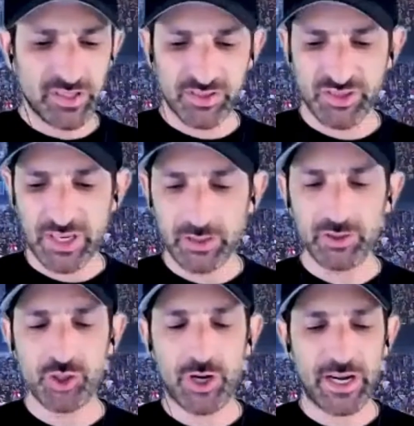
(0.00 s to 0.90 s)
singles
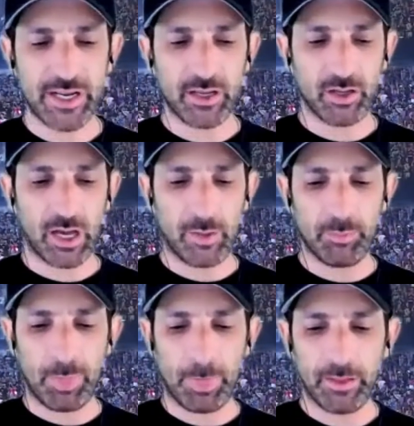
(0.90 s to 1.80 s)
training
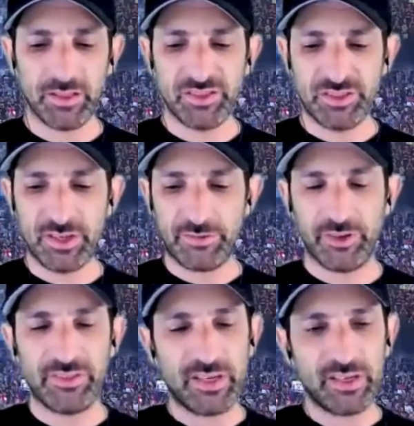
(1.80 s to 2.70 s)

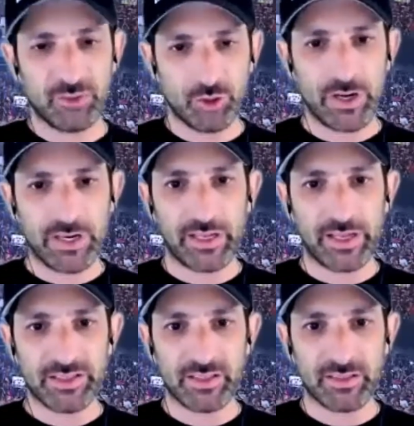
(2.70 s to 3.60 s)
different than training
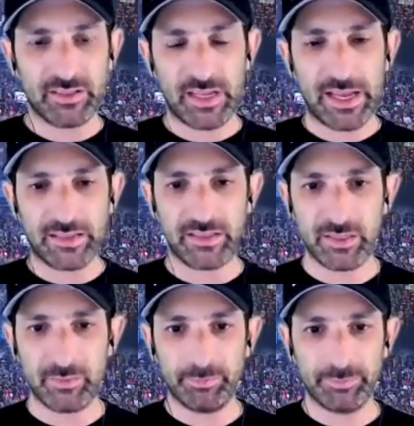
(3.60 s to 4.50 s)
as a tag
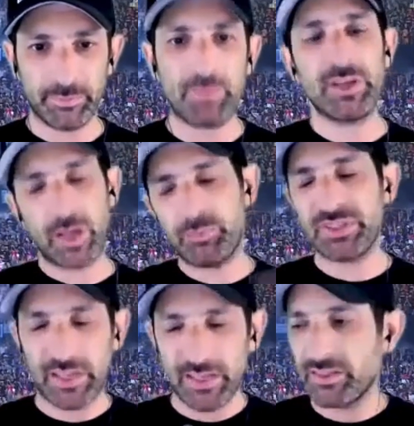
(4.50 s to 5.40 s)
team?
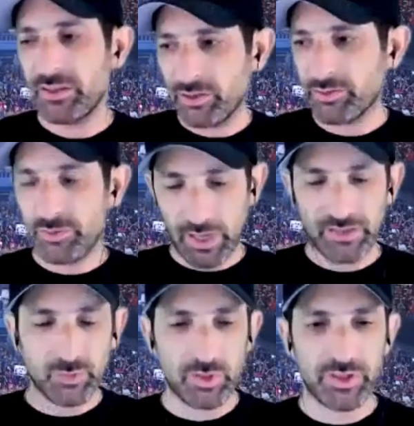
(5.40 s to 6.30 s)
Besides that you
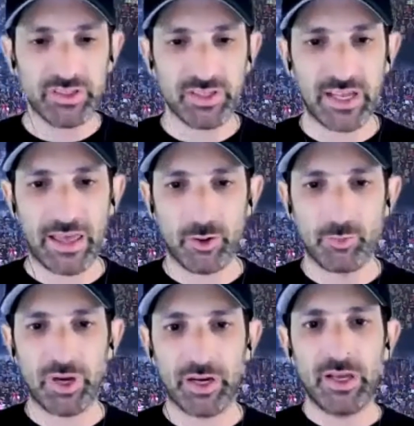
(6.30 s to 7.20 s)
guys are working together,
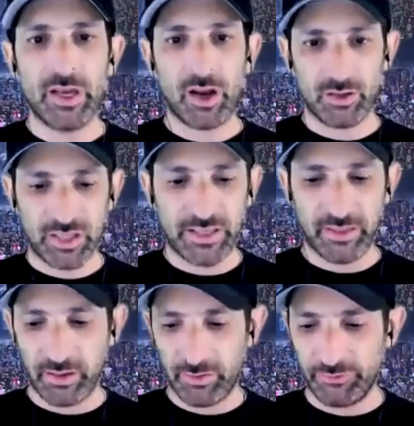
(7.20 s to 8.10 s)
but are like
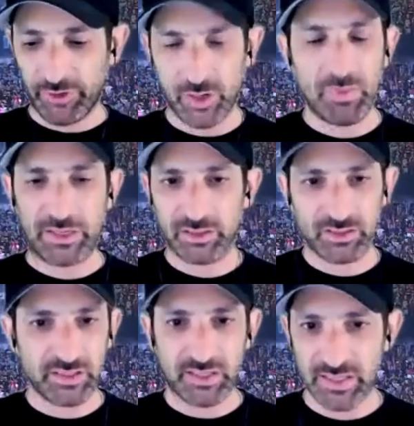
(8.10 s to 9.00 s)
the
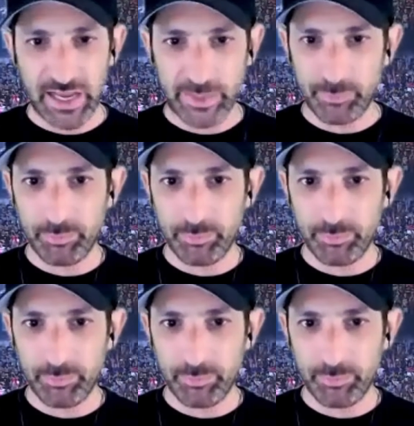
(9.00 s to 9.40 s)
fundamentals the same?